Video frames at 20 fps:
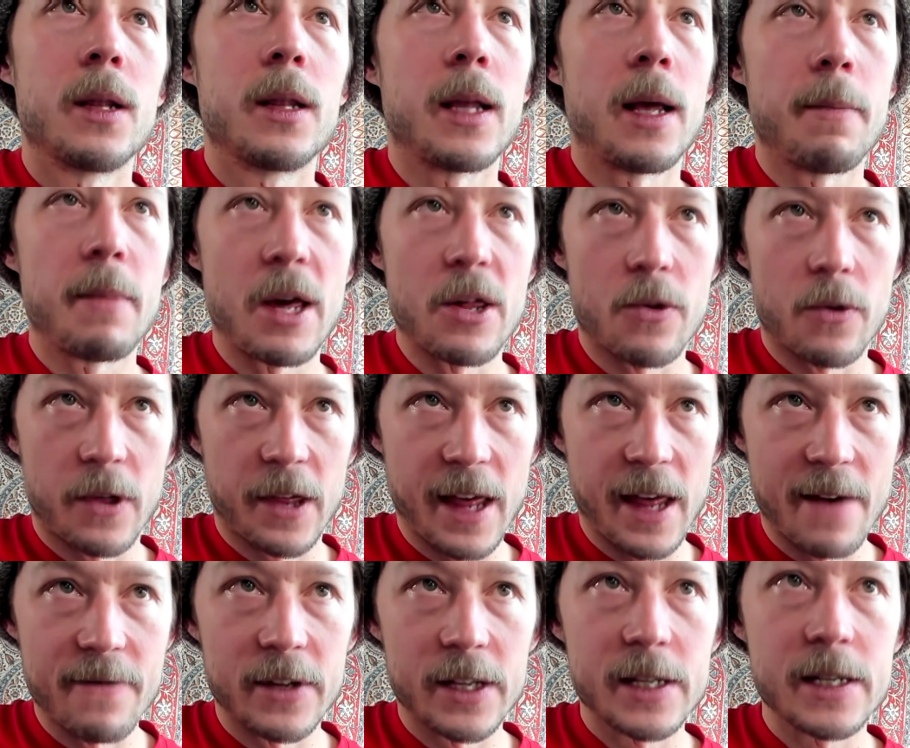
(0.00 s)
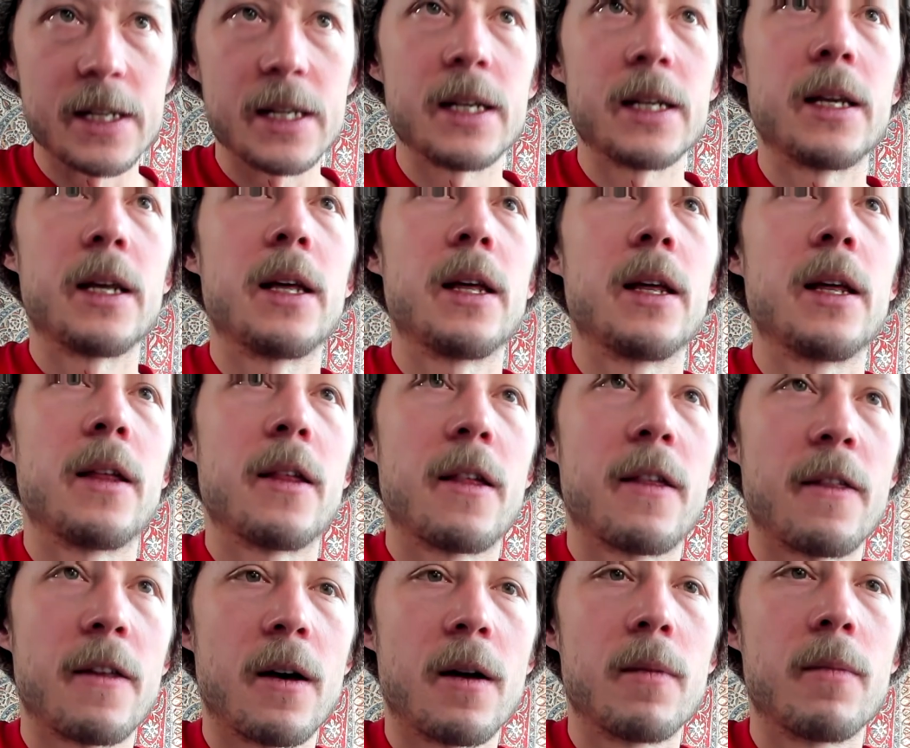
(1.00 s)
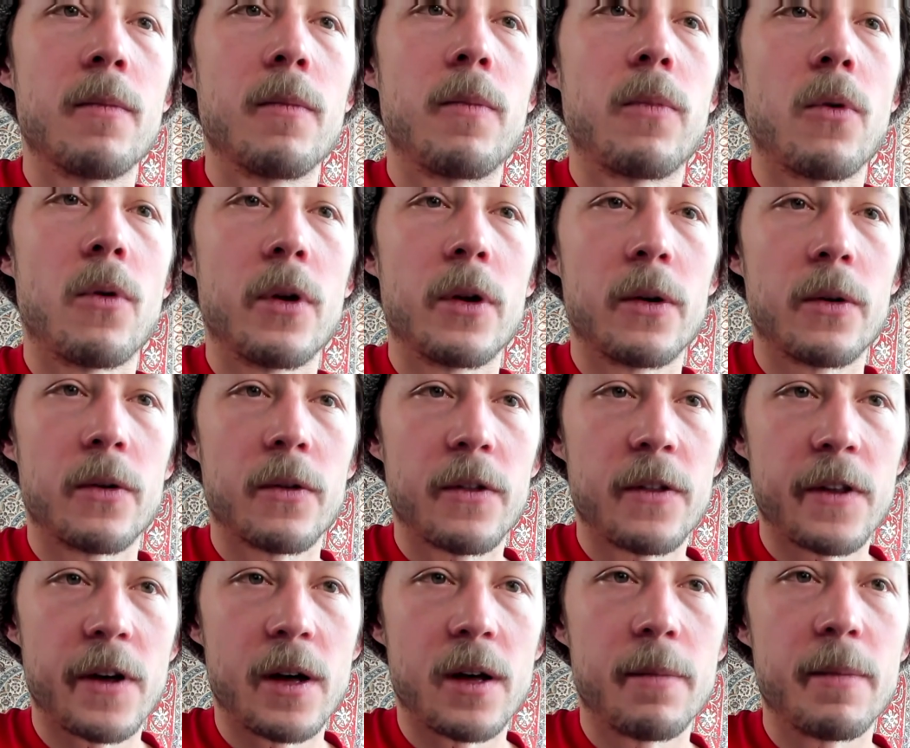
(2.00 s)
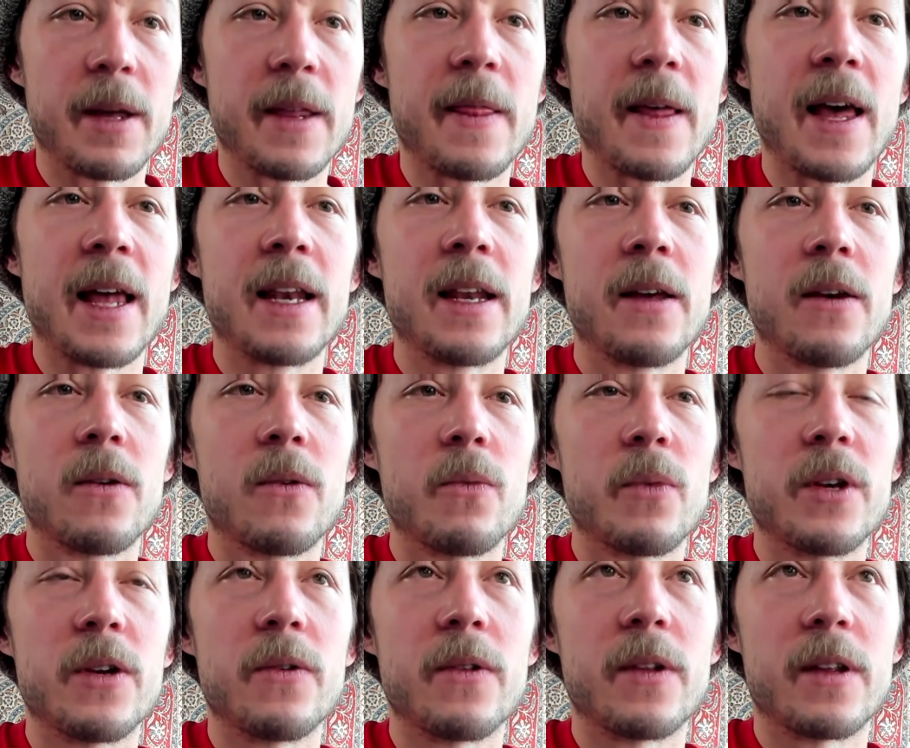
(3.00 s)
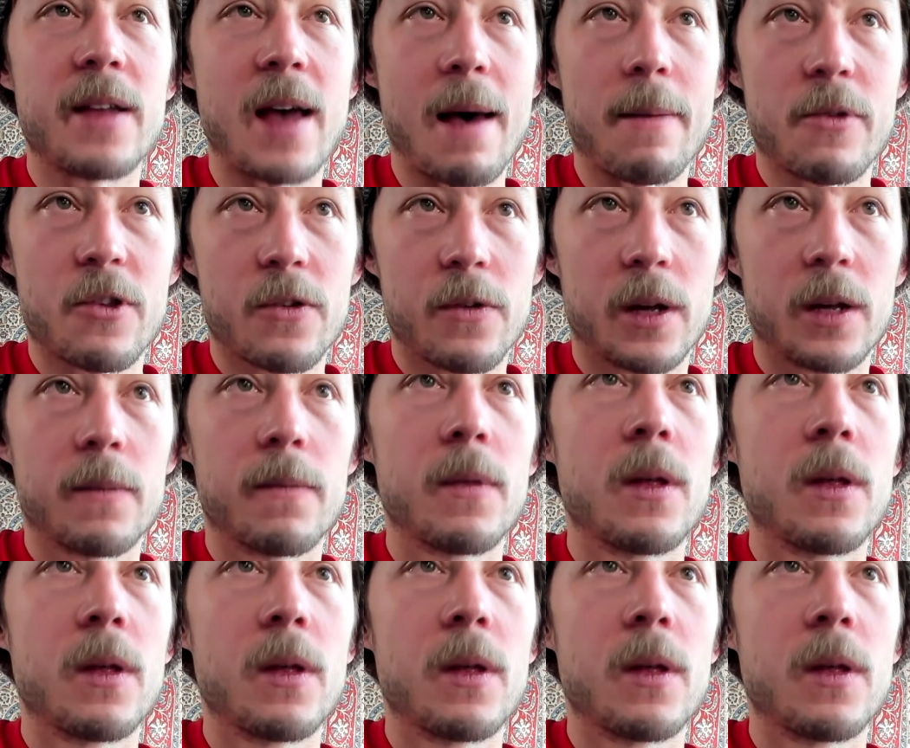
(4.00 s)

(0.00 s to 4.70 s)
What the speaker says: Then measure 17 is thumb, pointer, thumb, and then we do the top string.